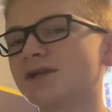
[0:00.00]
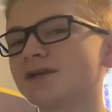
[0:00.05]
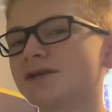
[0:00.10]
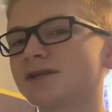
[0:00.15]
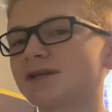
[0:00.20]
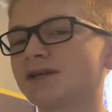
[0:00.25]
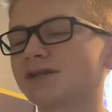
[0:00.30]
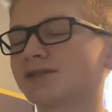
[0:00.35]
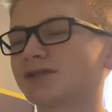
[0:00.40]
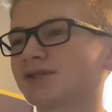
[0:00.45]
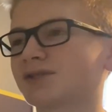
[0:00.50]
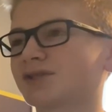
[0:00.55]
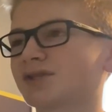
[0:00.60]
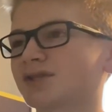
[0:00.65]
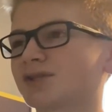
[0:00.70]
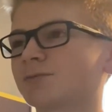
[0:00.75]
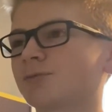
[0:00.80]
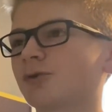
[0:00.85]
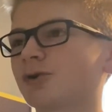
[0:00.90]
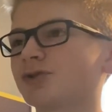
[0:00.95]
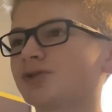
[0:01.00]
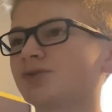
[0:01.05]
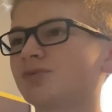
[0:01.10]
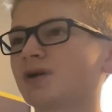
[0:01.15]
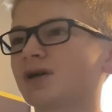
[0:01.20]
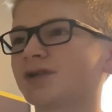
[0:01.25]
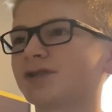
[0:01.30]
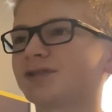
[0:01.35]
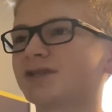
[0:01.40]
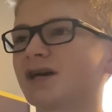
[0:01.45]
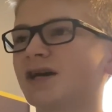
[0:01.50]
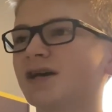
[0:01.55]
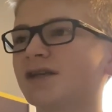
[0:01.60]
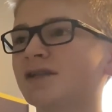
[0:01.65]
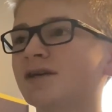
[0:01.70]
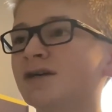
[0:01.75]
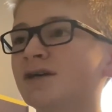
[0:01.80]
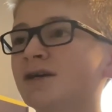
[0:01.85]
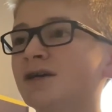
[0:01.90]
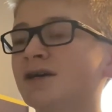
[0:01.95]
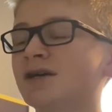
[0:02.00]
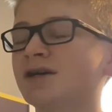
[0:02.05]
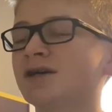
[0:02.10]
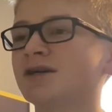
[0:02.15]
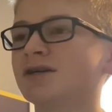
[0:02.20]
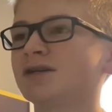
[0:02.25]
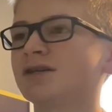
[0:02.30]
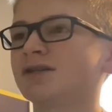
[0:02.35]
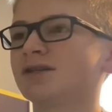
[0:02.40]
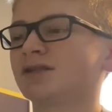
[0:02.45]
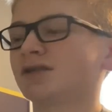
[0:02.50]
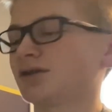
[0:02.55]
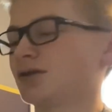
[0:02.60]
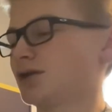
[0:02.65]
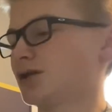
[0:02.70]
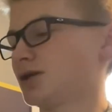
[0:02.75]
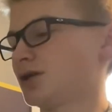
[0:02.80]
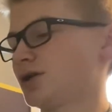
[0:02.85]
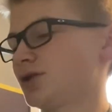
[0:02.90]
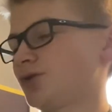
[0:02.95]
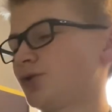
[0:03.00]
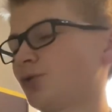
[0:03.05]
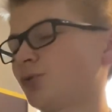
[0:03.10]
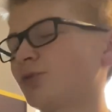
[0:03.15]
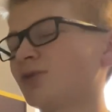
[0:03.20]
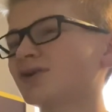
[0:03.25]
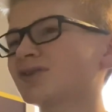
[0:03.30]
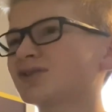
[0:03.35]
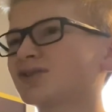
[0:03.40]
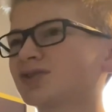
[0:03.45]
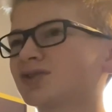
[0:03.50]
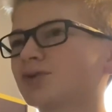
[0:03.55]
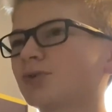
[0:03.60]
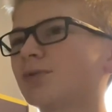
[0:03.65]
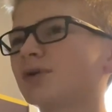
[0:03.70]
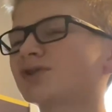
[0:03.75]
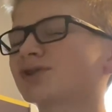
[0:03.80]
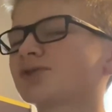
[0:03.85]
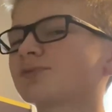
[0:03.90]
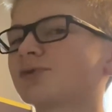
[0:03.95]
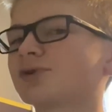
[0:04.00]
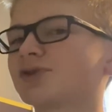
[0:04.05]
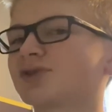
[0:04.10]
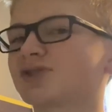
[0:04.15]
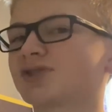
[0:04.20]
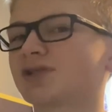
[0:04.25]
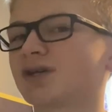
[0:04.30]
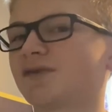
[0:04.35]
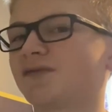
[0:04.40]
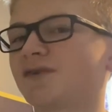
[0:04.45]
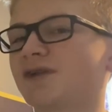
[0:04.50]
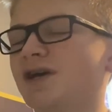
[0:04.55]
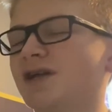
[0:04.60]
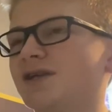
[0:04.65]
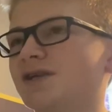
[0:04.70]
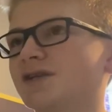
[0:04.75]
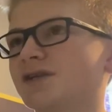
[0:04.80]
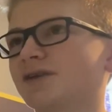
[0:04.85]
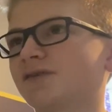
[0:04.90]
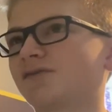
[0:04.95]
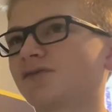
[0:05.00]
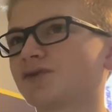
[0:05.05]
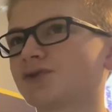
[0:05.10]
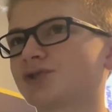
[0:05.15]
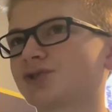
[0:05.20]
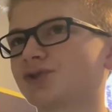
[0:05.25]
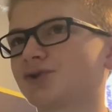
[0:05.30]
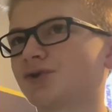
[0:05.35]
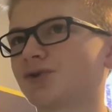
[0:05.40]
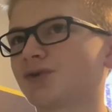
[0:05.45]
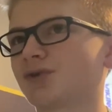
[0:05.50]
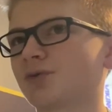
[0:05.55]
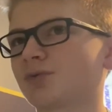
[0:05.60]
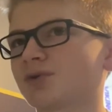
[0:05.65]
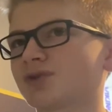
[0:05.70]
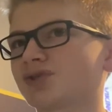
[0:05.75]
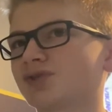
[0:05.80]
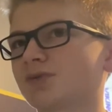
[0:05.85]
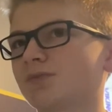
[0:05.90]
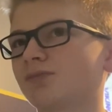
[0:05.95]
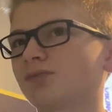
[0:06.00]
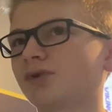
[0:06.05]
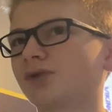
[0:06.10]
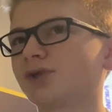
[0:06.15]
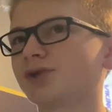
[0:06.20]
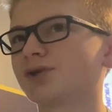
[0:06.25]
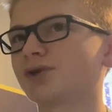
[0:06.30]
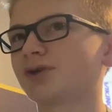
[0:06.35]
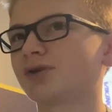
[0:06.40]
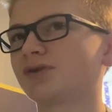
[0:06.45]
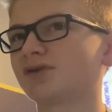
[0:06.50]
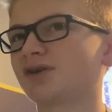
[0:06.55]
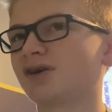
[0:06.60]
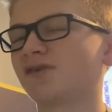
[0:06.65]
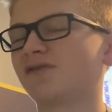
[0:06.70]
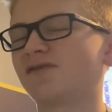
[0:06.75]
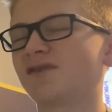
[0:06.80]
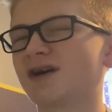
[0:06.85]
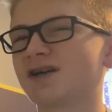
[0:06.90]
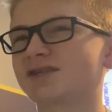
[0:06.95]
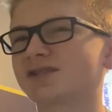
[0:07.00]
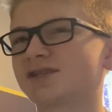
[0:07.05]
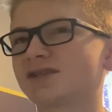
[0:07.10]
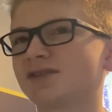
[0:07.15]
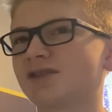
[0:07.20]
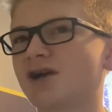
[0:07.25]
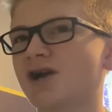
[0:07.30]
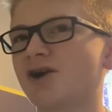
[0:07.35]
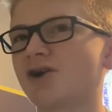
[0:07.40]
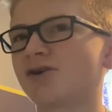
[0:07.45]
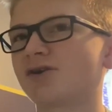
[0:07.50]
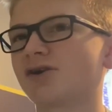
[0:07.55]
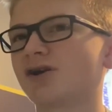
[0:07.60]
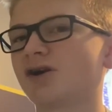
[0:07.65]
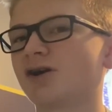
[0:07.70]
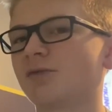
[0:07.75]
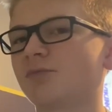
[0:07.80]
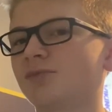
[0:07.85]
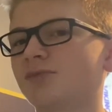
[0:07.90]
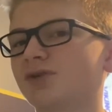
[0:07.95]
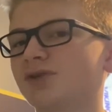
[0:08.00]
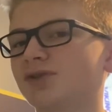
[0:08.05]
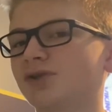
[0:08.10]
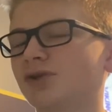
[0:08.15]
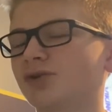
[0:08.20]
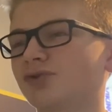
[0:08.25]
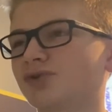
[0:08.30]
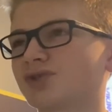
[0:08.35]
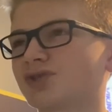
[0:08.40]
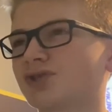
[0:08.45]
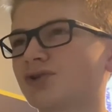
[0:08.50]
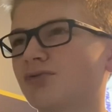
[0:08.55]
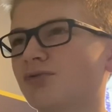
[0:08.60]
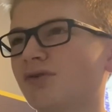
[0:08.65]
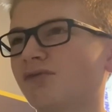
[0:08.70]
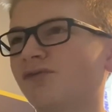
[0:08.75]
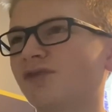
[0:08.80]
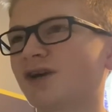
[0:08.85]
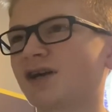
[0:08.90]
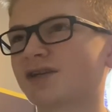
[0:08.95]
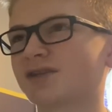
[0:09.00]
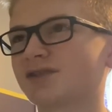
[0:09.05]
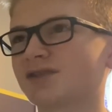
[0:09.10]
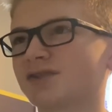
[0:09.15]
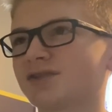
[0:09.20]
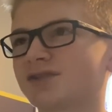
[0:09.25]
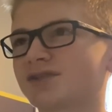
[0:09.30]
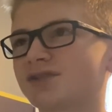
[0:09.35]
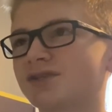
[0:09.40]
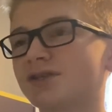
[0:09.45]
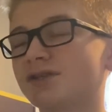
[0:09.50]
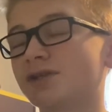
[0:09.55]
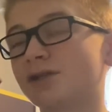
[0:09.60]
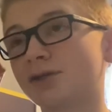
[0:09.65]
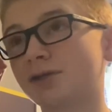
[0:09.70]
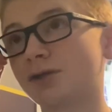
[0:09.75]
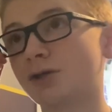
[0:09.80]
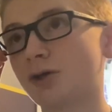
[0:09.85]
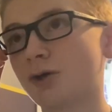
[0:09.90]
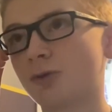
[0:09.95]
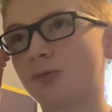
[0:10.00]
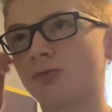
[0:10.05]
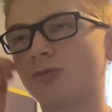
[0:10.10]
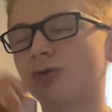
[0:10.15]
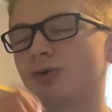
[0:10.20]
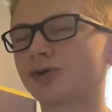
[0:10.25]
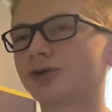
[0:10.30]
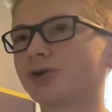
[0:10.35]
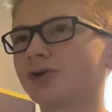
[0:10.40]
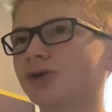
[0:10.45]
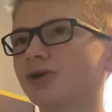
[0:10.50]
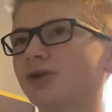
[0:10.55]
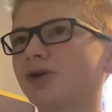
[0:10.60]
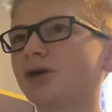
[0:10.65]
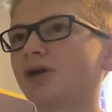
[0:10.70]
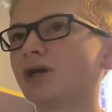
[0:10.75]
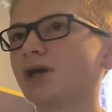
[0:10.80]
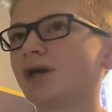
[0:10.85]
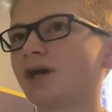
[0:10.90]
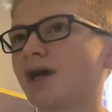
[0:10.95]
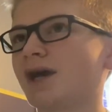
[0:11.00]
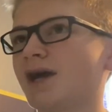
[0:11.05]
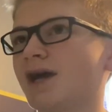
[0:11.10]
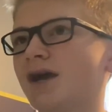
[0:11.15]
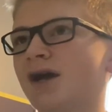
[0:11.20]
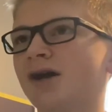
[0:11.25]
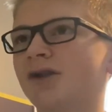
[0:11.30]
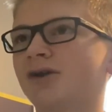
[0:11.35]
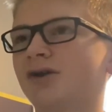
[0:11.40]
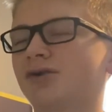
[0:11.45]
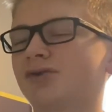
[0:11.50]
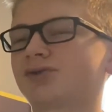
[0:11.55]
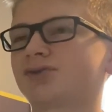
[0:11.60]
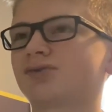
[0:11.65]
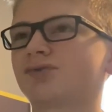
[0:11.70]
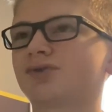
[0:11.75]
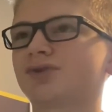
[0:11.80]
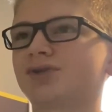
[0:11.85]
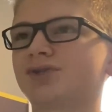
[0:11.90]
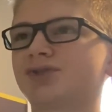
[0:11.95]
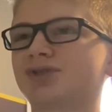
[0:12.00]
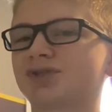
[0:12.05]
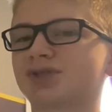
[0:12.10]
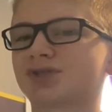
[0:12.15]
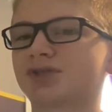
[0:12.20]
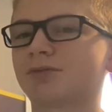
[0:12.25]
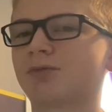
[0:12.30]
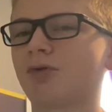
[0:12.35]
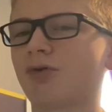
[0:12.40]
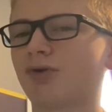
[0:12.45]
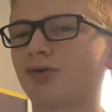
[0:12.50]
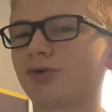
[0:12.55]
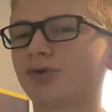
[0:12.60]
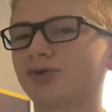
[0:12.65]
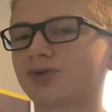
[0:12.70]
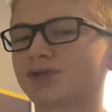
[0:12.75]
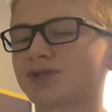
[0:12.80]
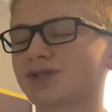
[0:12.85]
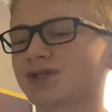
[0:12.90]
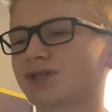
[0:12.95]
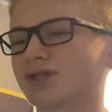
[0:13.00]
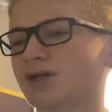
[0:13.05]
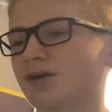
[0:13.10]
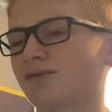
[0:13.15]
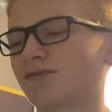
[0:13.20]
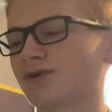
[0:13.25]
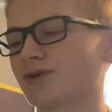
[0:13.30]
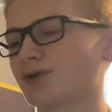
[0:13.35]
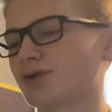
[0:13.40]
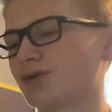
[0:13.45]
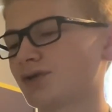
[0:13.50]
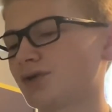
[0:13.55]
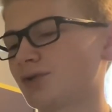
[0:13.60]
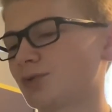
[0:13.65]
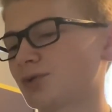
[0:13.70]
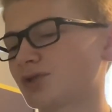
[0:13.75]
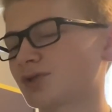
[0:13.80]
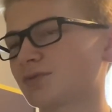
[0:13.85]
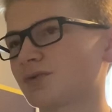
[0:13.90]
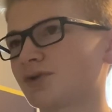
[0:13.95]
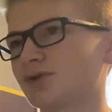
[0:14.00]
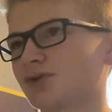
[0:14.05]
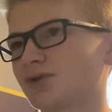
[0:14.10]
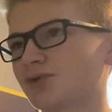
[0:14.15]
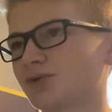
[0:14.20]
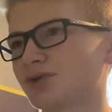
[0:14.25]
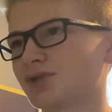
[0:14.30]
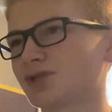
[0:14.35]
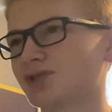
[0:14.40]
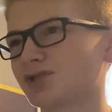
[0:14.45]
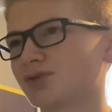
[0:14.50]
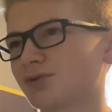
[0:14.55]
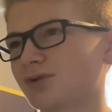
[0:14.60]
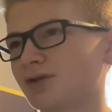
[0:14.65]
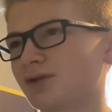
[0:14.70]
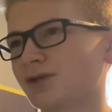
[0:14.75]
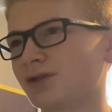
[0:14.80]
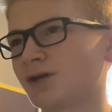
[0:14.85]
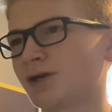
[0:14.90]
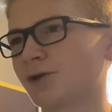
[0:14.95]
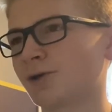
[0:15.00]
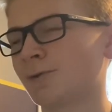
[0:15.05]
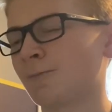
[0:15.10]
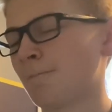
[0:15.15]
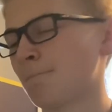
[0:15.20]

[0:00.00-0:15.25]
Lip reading: gets a 6.2 out of 10. There was some good stuff in editing, for sure. There was some really good effects in there. The little snow effects in the city were good, and also just the portals and stuff were good. There was some good green screen in there,